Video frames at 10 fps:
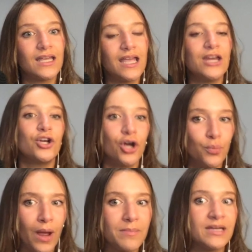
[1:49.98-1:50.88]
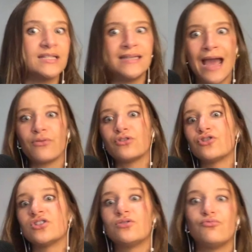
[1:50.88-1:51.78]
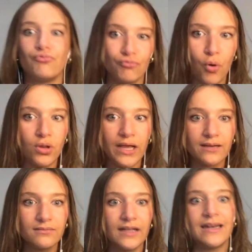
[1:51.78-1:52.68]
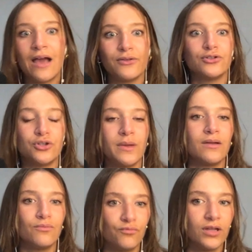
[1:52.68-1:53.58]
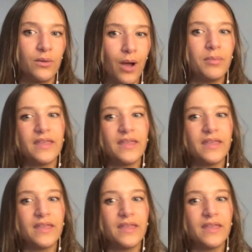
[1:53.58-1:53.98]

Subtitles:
in a good way, because now they're just rolling. Like, now they're doing really well, but